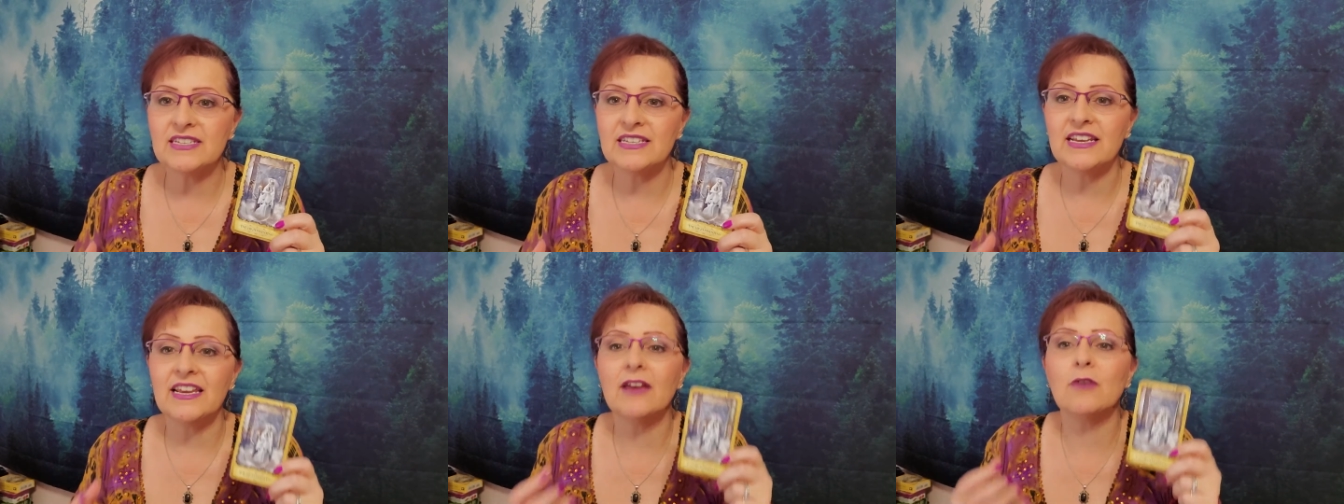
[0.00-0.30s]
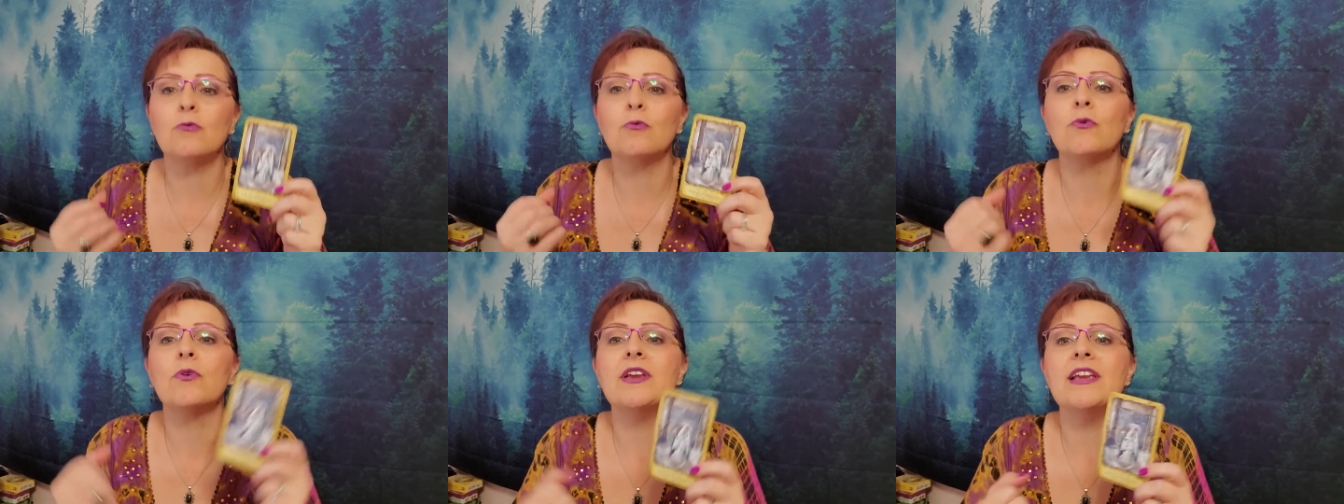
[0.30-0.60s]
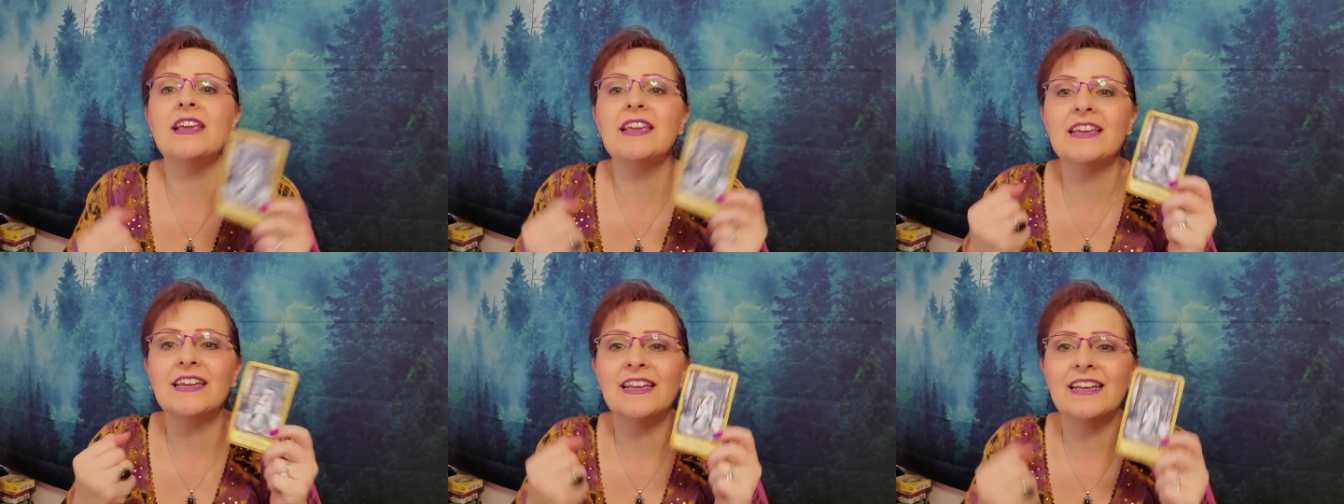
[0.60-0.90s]
to get
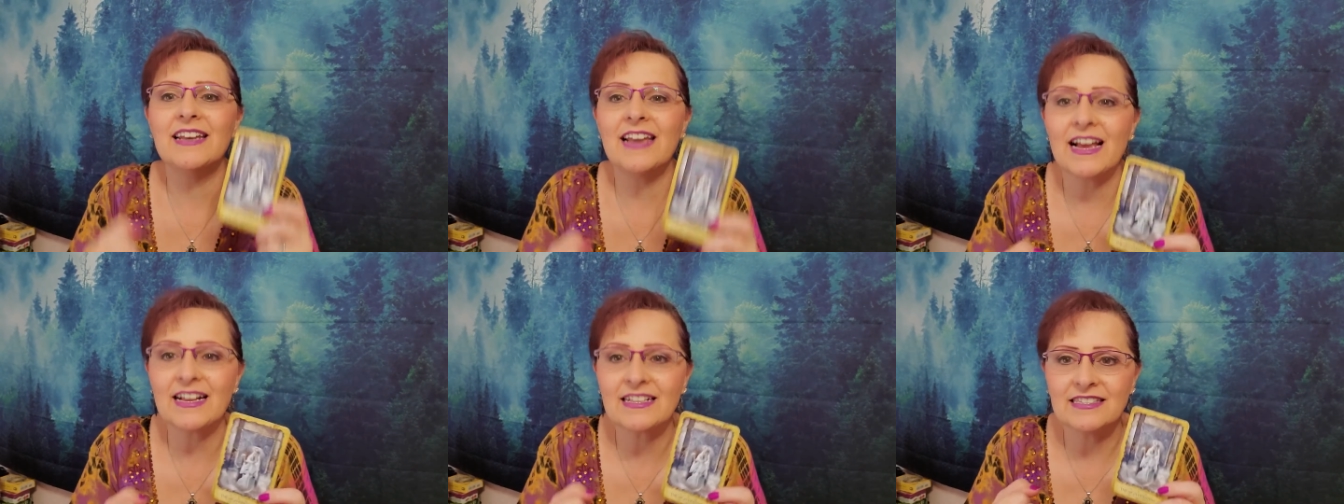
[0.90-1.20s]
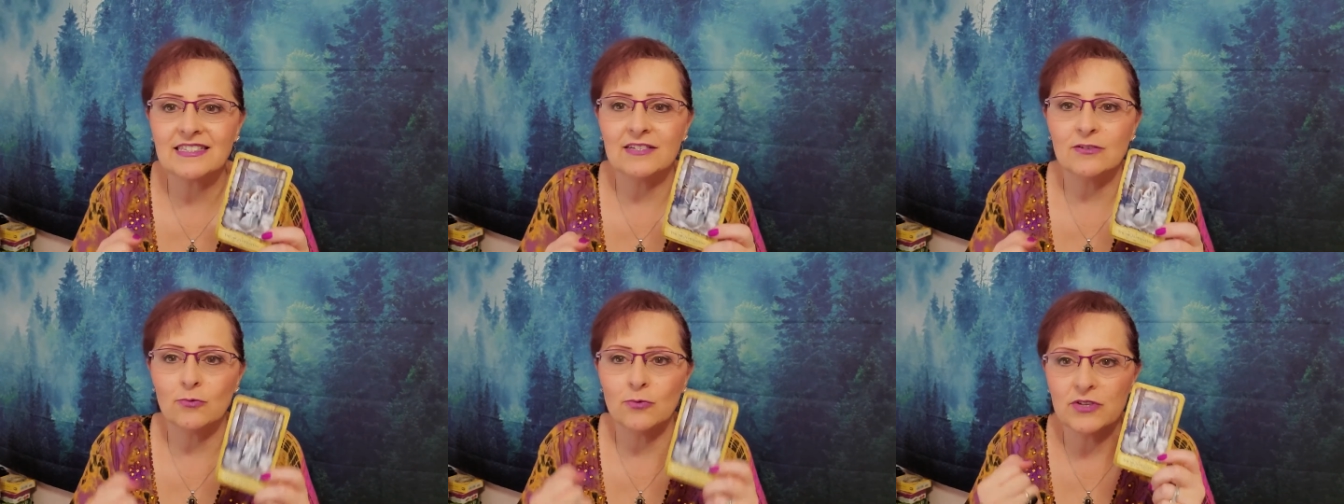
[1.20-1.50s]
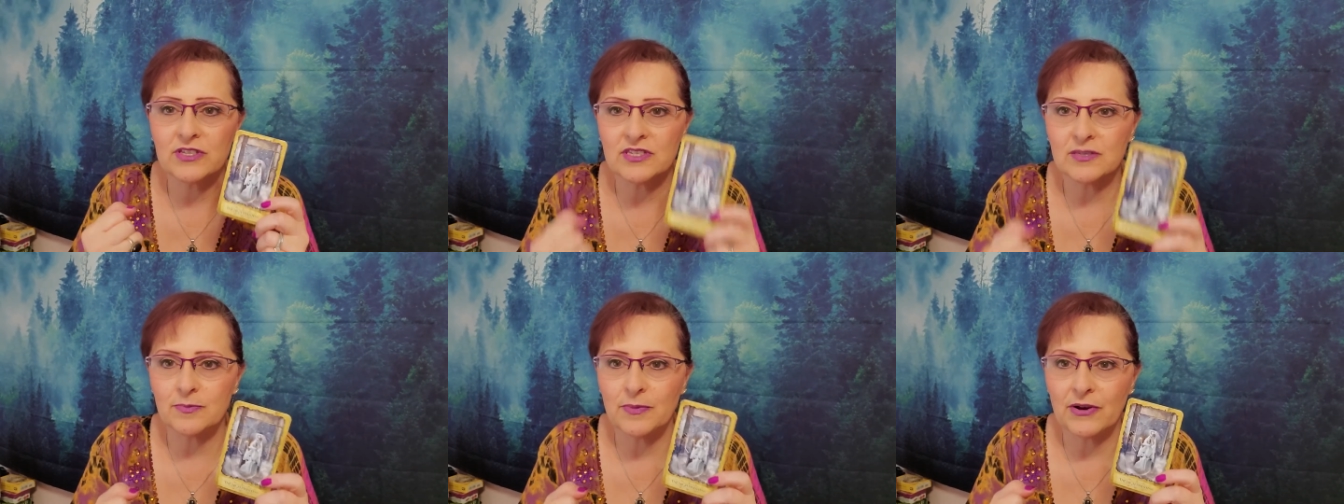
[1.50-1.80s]
reconnected
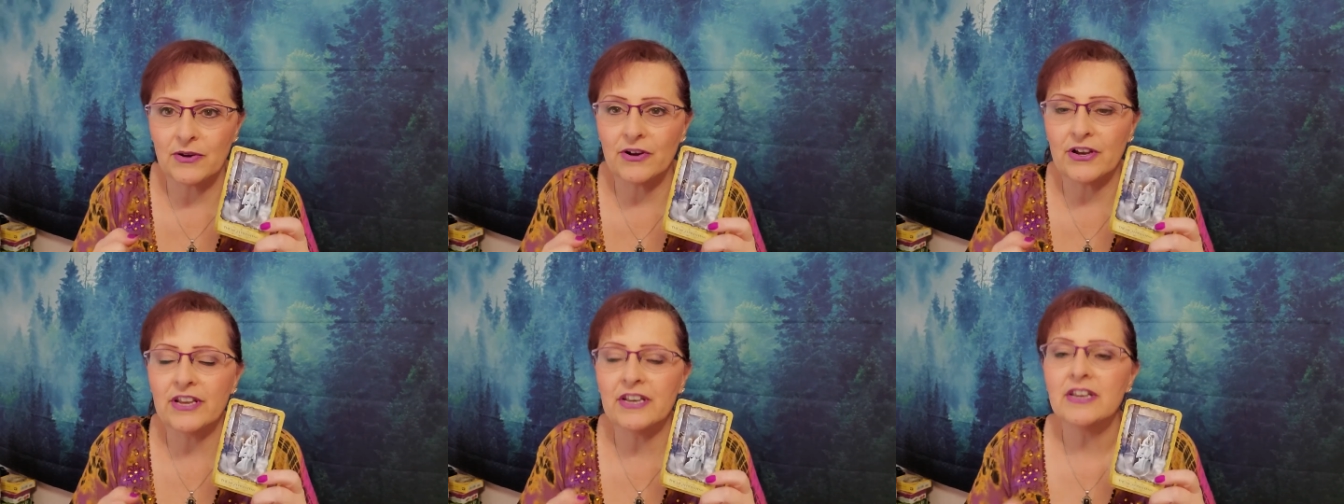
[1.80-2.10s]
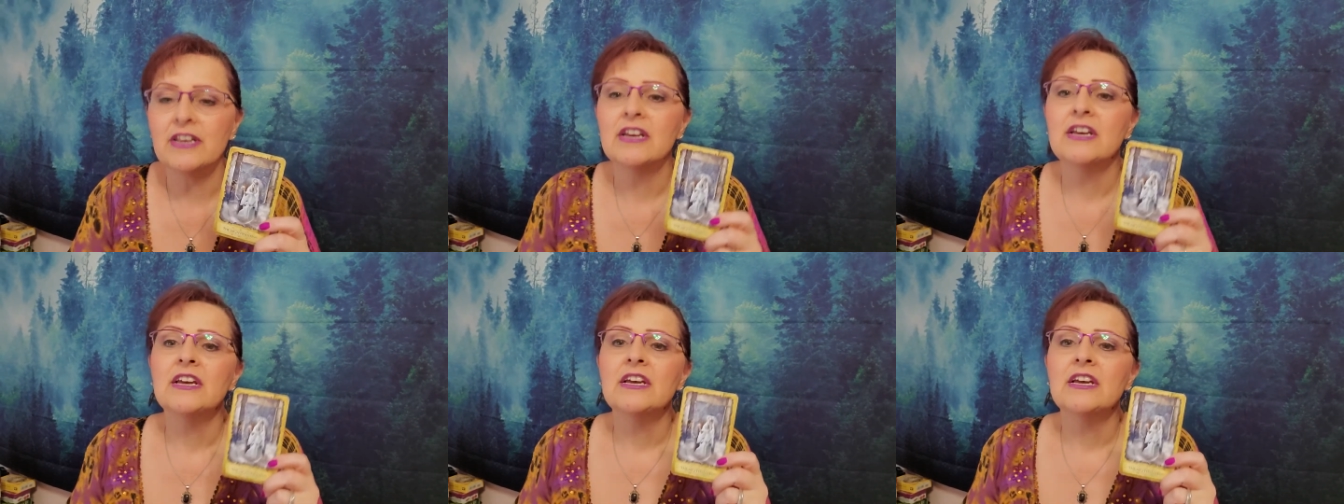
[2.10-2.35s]
with spirit.